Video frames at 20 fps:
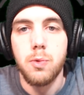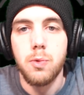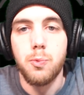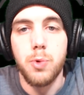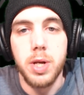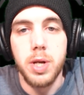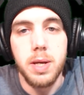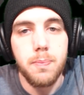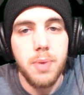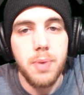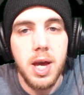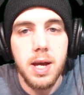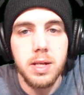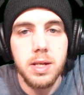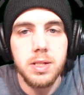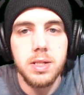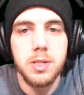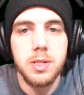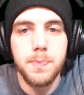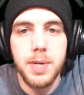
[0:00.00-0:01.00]
when it
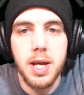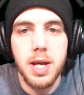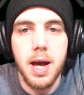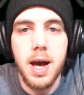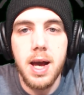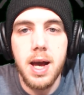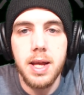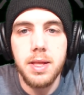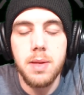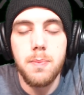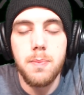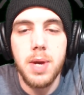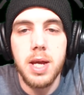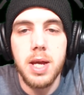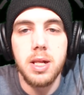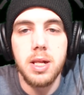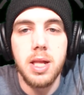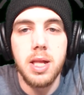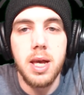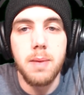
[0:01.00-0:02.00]
passes behind the
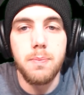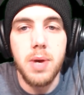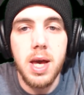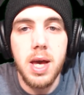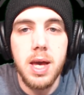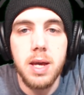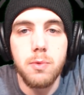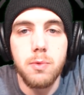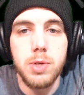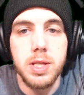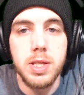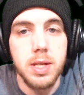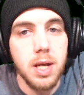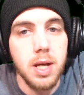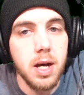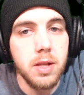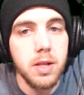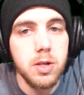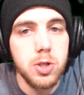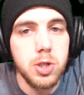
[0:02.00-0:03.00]
Mandalay Bay with the
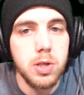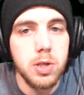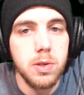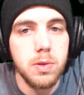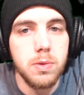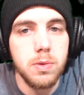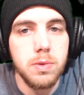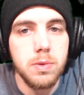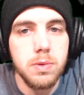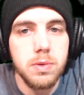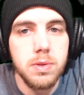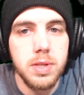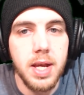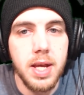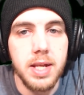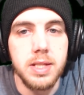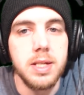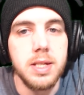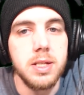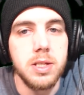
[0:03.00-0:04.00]
other two
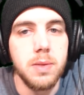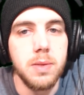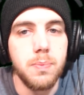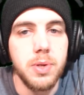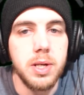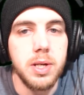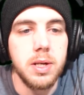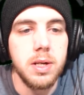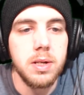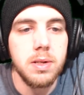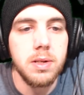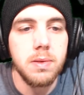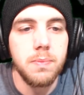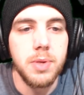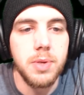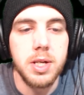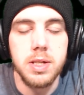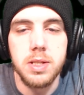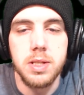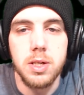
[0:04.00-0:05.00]
that disappear
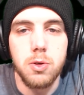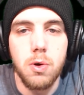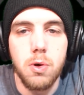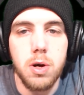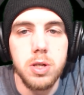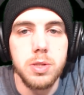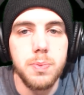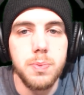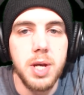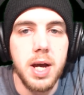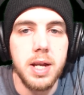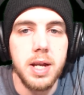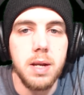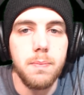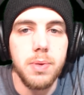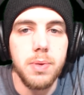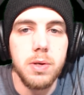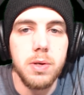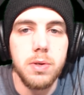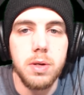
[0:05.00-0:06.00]
because it crossed behind
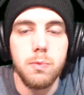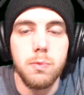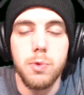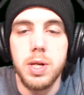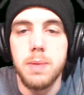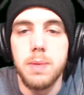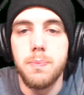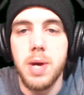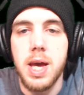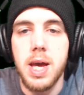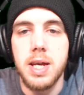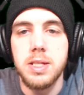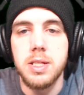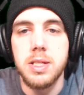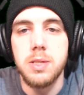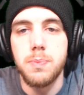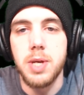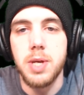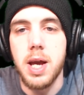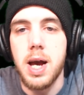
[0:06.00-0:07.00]
the building, when it
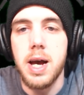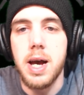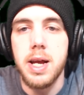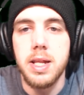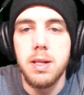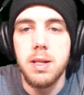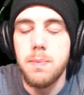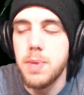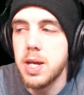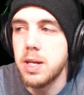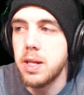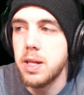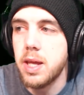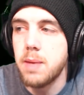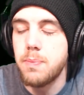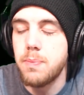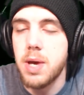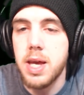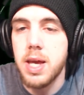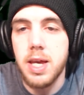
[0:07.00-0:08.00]
passes behind the
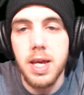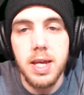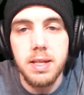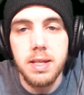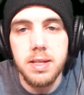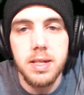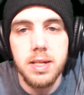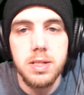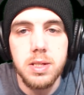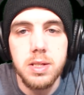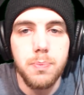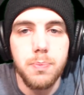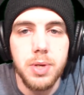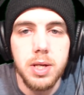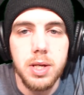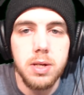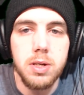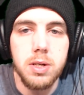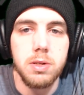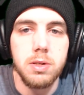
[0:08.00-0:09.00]
Mandalay Bay, it
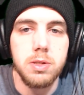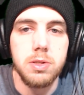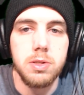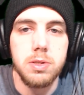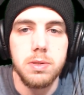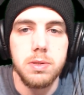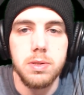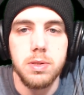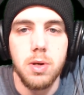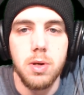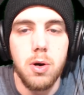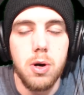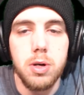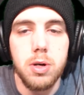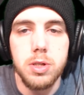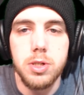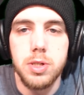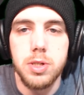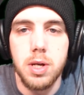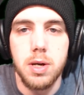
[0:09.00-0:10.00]
disappears
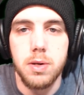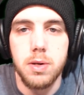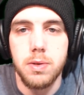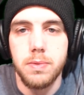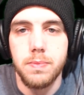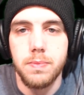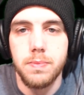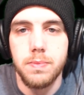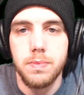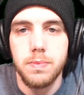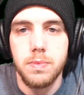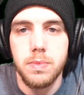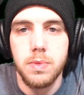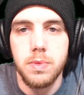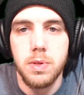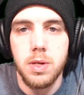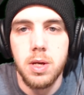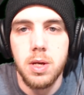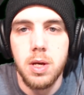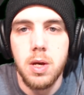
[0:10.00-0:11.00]
also.
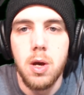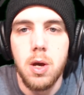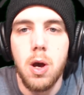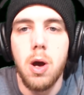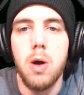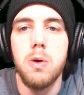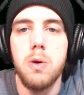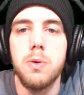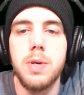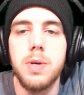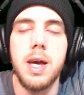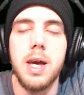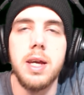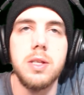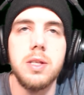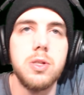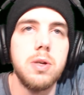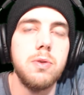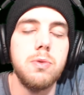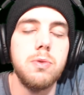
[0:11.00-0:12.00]

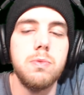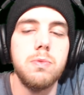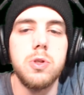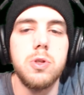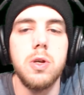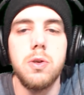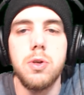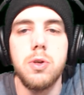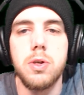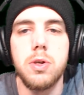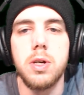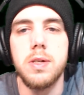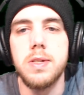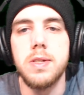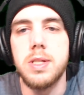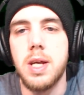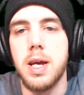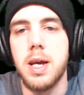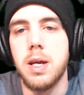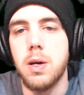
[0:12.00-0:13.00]
Okay, so you're gonna
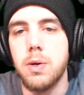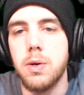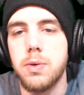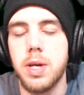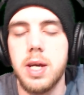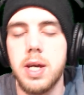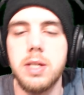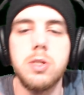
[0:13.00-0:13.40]
say, all